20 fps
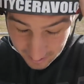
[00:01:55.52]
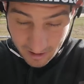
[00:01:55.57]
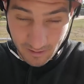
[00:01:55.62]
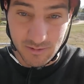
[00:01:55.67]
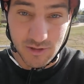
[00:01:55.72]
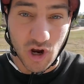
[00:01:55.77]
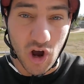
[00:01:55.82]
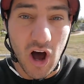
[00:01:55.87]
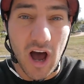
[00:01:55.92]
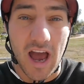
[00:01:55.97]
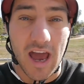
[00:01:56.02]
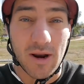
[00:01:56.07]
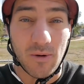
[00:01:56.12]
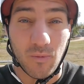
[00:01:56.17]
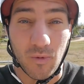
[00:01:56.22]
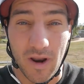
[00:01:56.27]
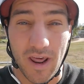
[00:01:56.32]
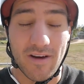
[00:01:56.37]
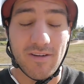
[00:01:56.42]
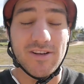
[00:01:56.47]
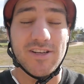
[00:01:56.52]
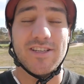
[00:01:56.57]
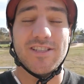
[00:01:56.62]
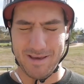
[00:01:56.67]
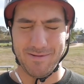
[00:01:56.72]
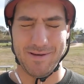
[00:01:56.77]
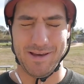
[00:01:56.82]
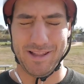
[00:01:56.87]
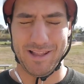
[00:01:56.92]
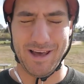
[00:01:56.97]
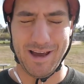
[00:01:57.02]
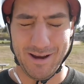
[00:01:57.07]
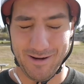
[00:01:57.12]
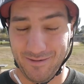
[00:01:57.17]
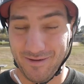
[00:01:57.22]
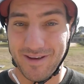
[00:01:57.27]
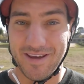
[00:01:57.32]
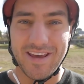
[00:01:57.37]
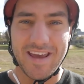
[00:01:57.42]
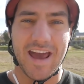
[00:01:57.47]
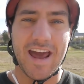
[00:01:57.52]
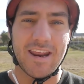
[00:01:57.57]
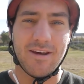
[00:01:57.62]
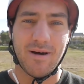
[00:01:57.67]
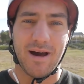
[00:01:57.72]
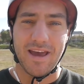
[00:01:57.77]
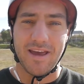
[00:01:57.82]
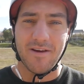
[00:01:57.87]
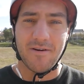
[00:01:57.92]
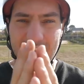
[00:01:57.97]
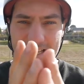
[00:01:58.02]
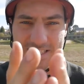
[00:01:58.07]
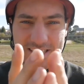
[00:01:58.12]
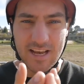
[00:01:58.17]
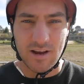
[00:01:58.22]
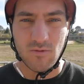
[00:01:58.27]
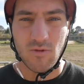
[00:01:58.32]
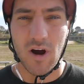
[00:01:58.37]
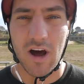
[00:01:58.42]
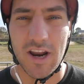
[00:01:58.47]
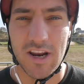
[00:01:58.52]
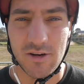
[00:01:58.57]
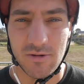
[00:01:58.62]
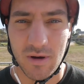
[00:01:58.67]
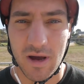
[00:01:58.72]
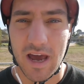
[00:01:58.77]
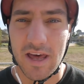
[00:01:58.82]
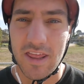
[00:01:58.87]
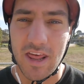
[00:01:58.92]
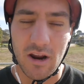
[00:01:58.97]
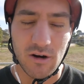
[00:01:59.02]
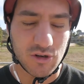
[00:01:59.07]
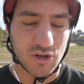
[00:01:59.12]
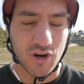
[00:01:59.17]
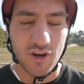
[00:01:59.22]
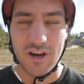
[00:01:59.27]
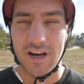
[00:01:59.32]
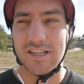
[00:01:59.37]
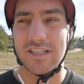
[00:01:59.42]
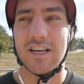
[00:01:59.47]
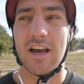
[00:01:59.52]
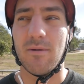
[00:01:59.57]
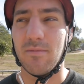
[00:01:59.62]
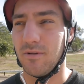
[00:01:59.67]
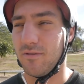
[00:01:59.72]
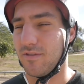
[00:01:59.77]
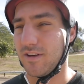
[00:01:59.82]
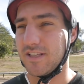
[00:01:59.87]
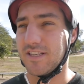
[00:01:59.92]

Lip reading: I'm tired, whatever, just leave me alone. Anyway, let's get right into it, and then I'll show you guys a couple of